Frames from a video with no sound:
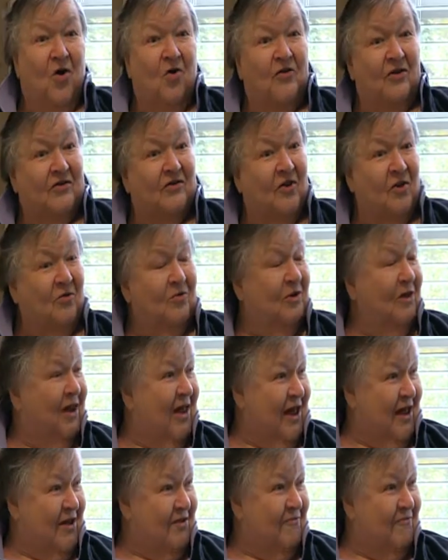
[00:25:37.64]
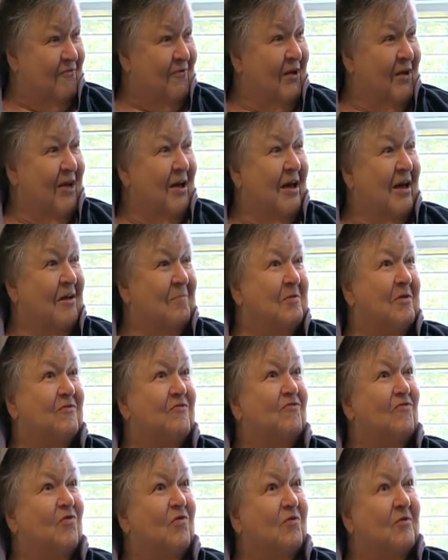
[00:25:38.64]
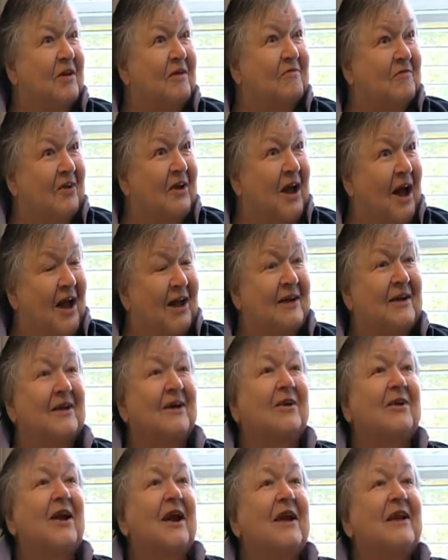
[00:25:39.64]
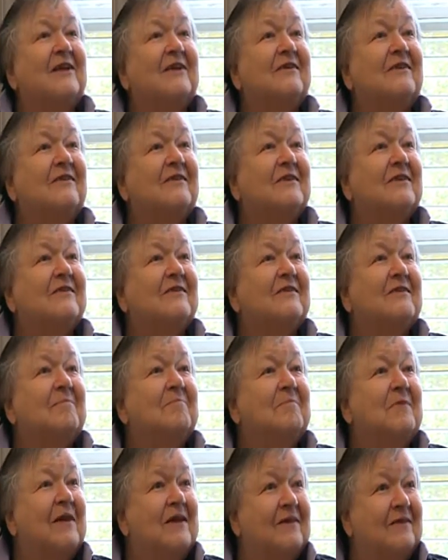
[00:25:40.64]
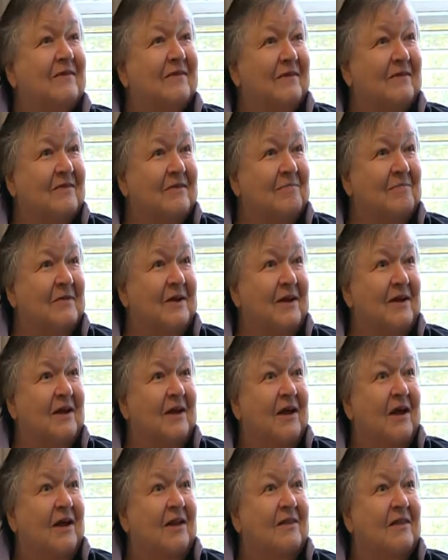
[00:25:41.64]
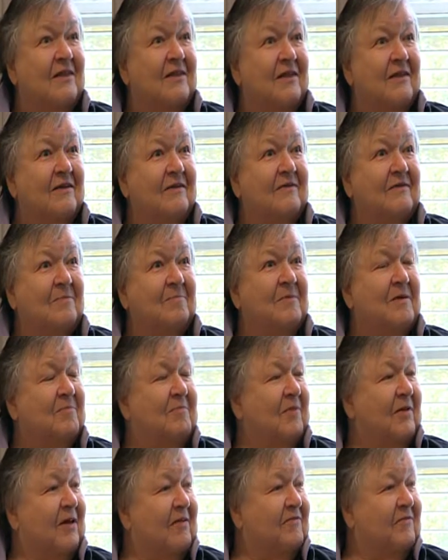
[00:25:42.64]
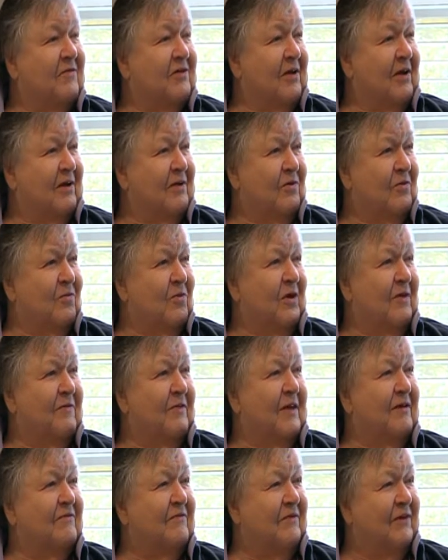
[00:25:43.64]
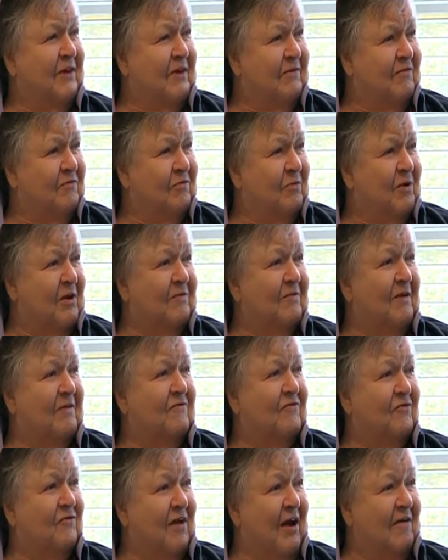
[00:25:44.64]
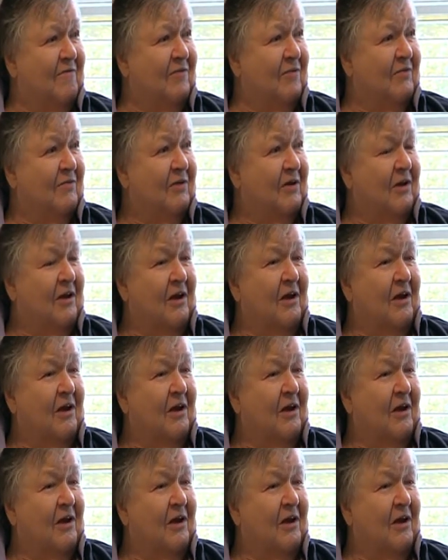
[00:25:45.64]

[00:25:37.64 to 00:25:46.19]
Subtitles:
this whole life before we ever got here, and it's just amazing to me the things that people have done or where they've lived, where they've traveled.